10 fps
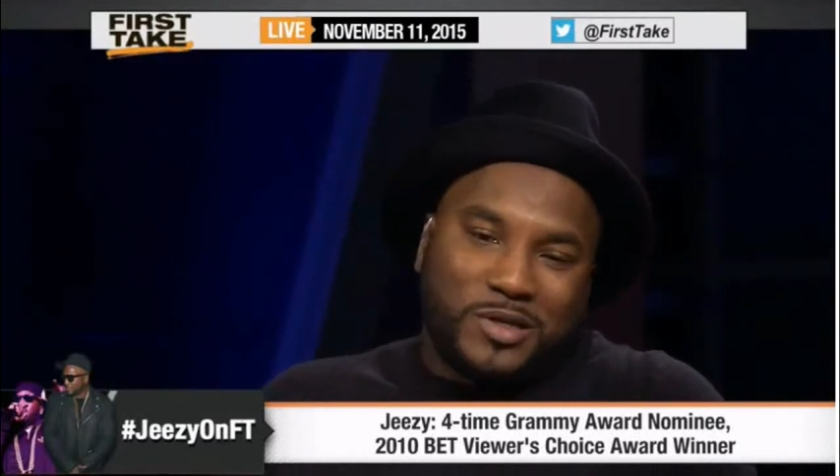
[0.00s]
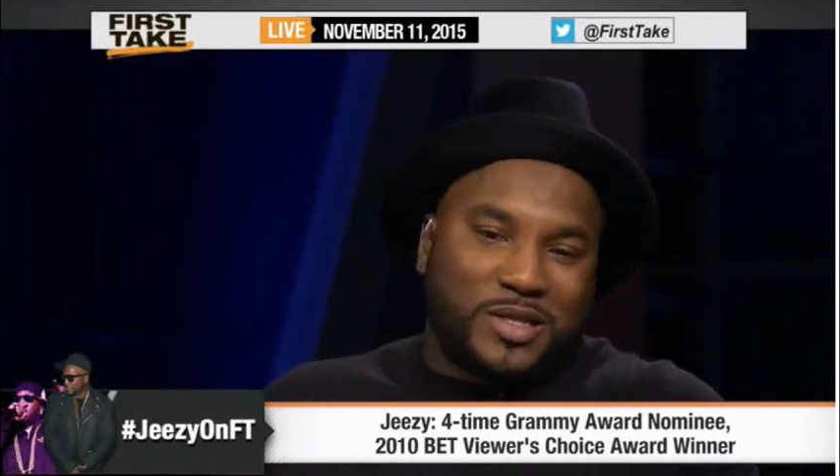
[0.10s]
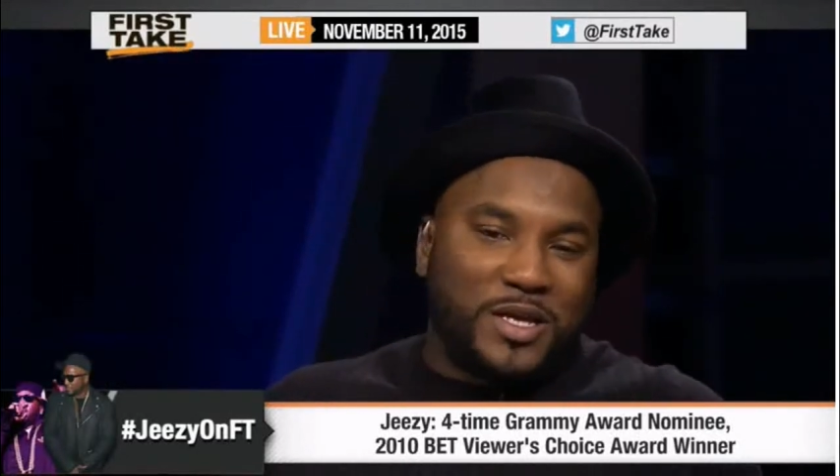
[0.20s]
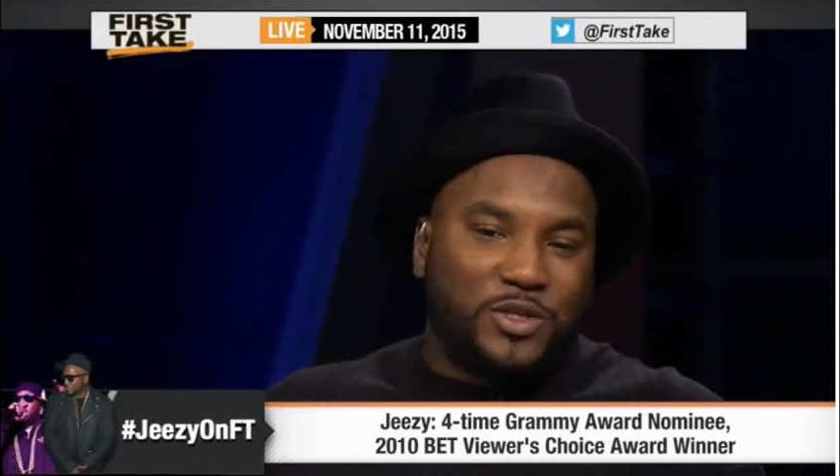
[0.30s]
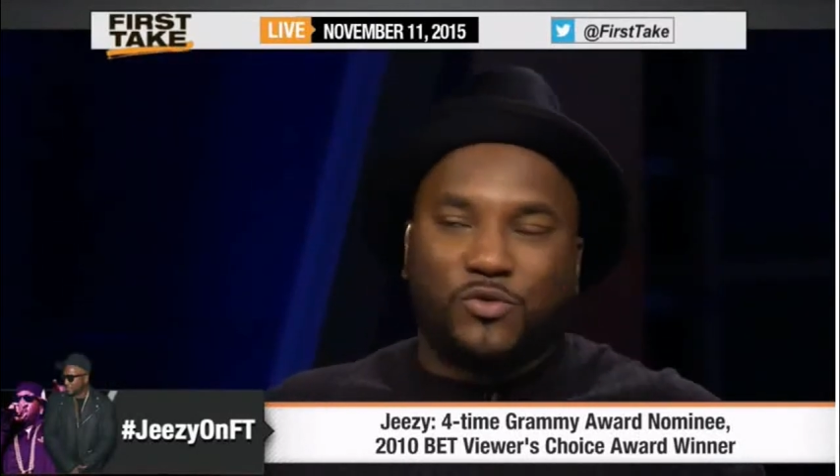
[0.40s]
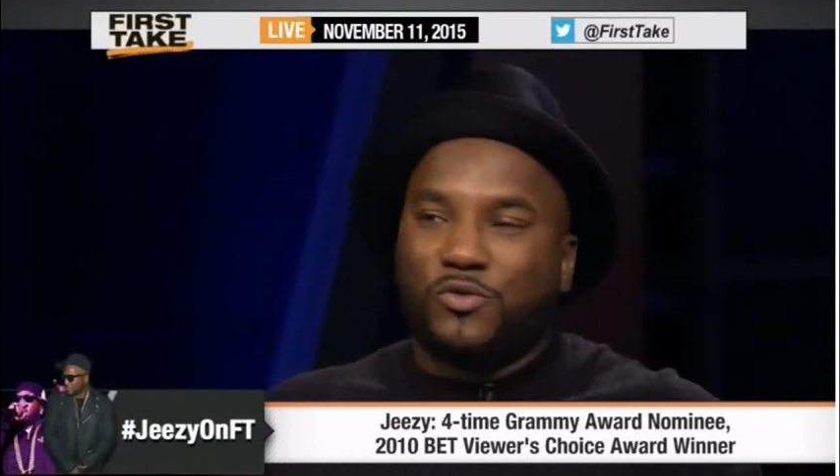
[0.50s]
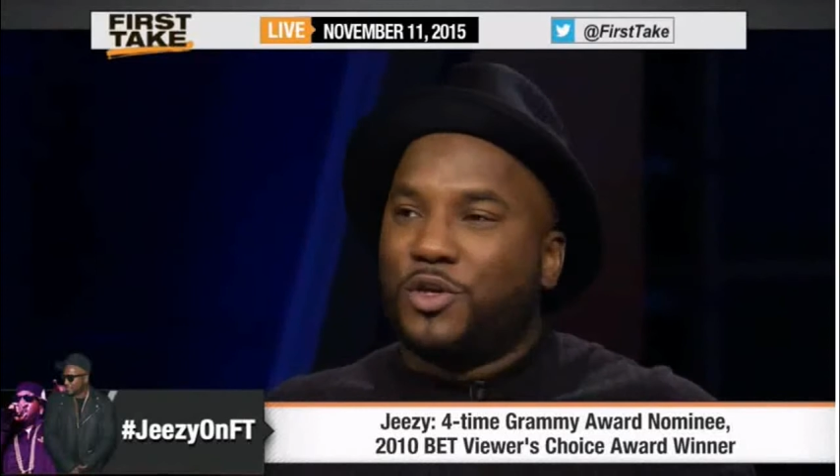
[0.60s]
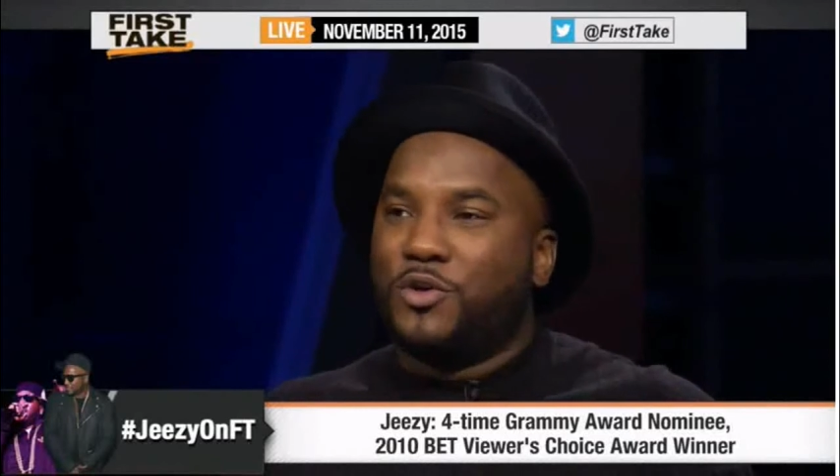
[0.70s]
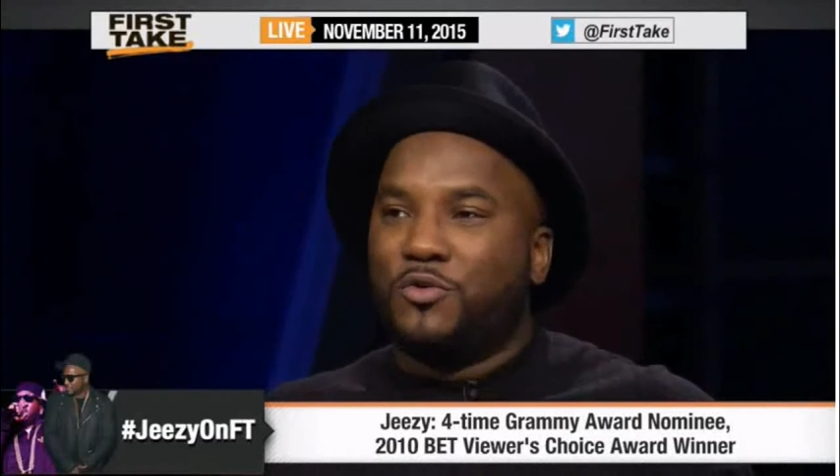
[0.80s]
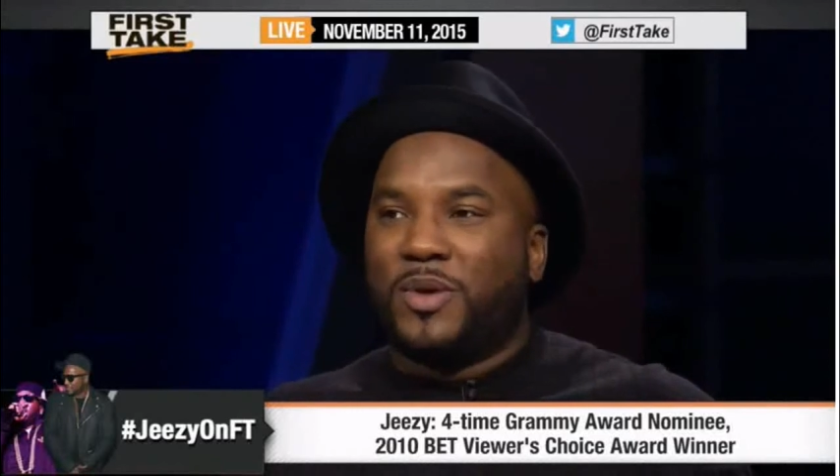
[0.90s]
stay true
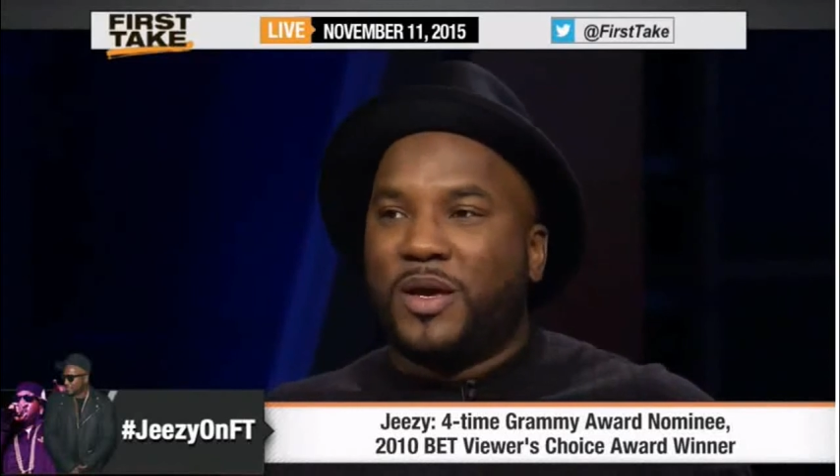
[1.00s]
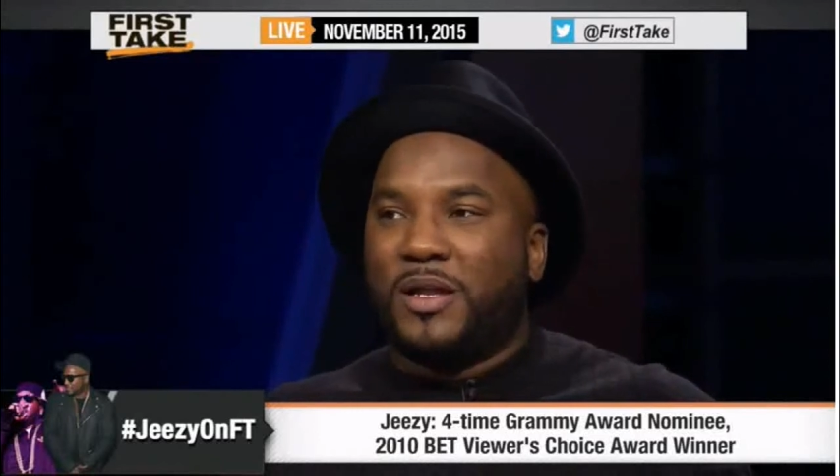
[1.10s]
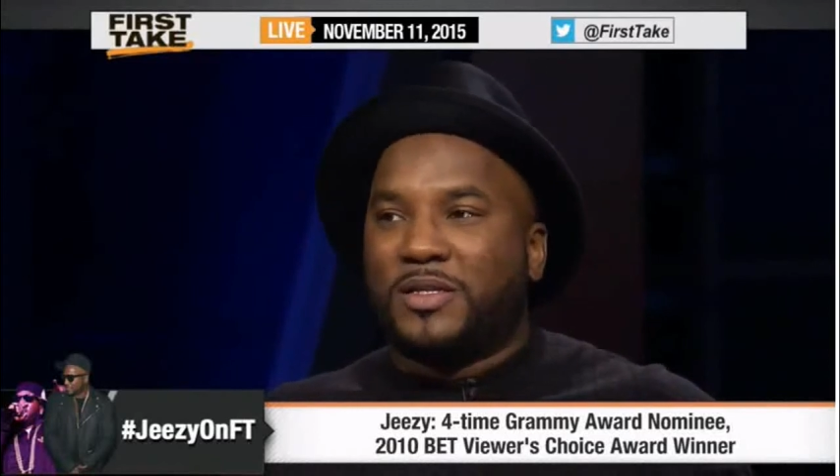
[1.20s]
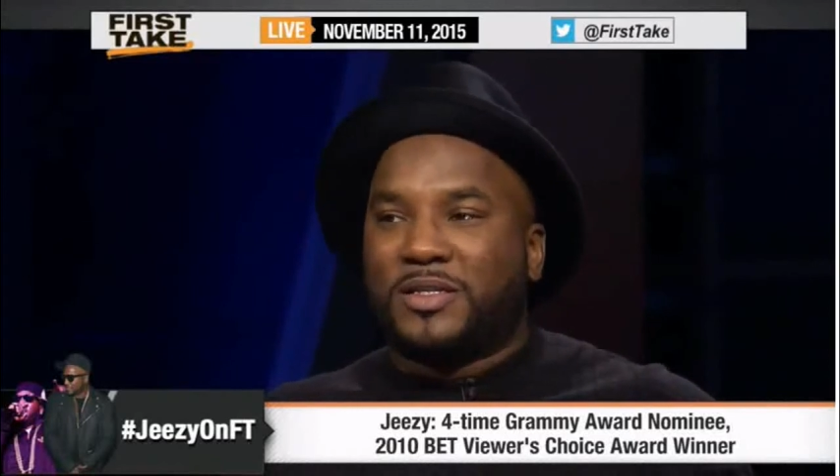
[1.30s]
to you, man.